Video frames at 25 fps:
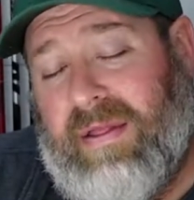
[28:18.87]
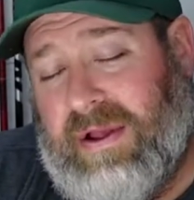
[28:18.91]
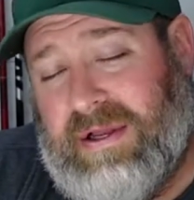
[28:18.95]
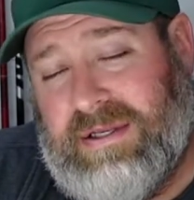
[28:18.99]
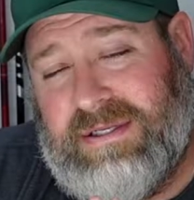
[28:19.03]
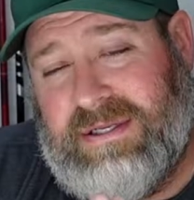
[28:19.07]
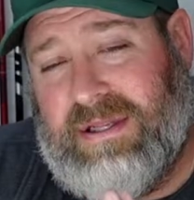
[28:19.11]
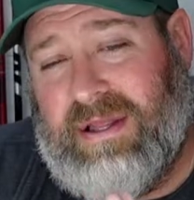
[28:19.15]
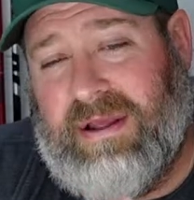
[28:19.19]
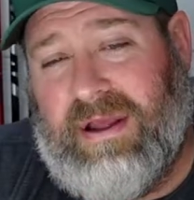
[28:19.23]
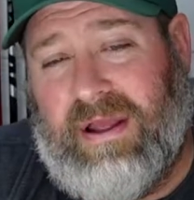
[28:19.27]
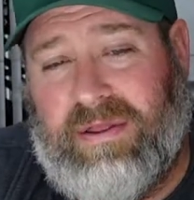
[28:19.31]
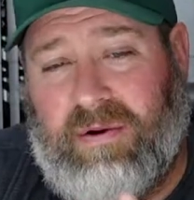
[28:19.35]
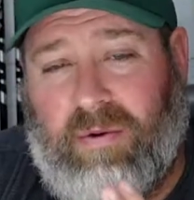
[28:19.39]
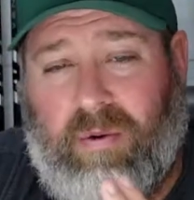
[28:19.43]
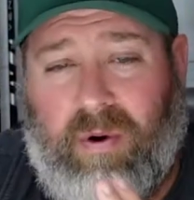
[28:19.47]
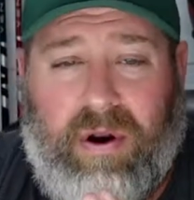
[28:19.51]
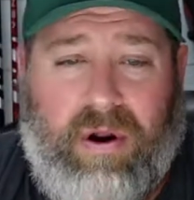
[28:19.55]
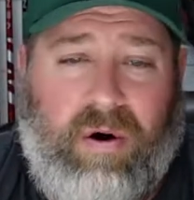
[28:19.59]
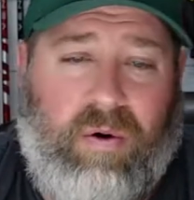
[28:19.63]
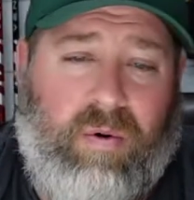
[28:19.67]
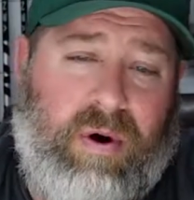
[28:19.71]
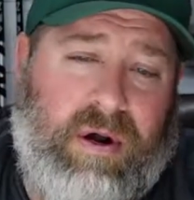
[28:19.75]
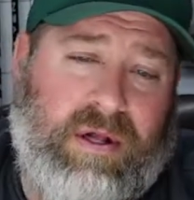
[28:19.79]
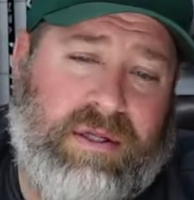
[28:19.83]
Like I said, they got the
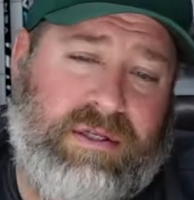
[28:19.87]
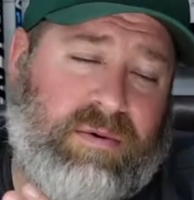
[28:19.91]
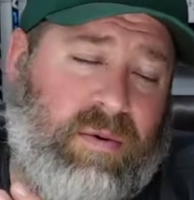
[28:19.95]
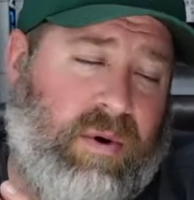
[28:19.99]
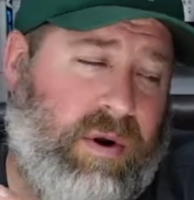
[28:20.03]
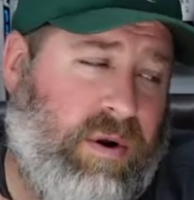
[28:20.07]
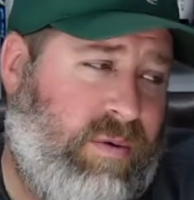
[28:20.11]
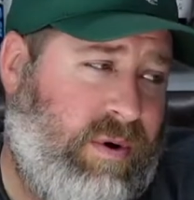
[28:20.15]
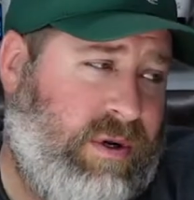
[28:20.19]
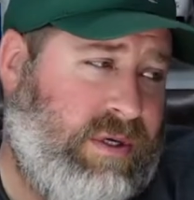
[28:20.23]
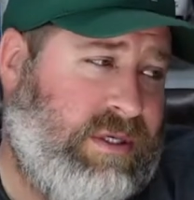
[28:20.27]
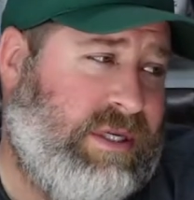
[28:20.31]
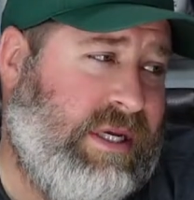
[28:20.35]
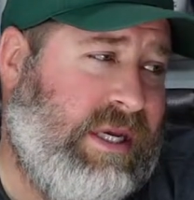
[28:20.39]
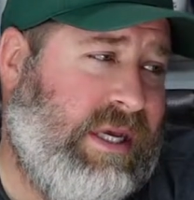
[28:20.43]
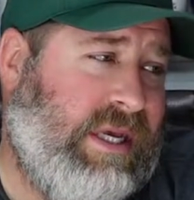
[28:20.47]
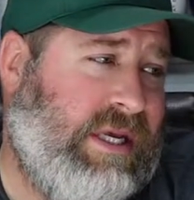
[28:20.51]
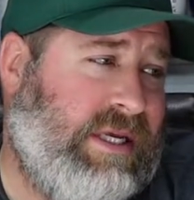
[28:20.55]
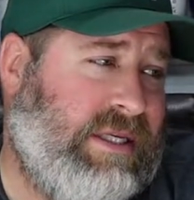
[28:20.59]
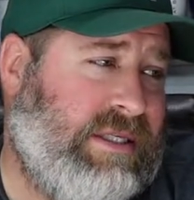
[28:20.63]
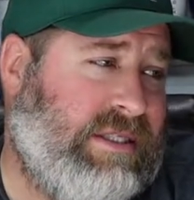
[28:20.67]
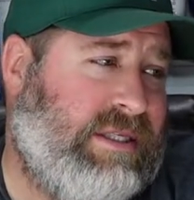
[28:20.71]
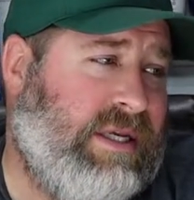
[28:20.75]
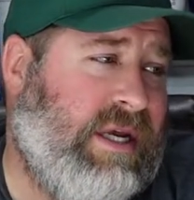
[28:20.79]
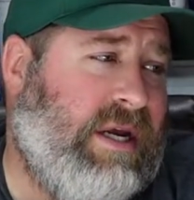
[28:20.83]
101s, the 101
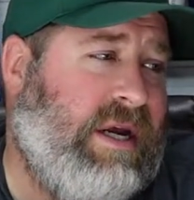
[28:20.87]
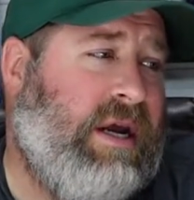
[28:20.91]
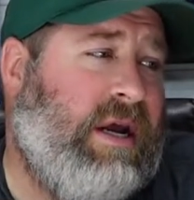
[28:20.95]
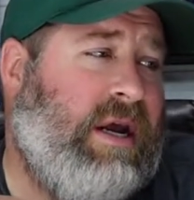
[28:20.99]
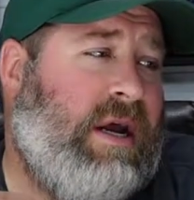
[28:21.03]
Ts,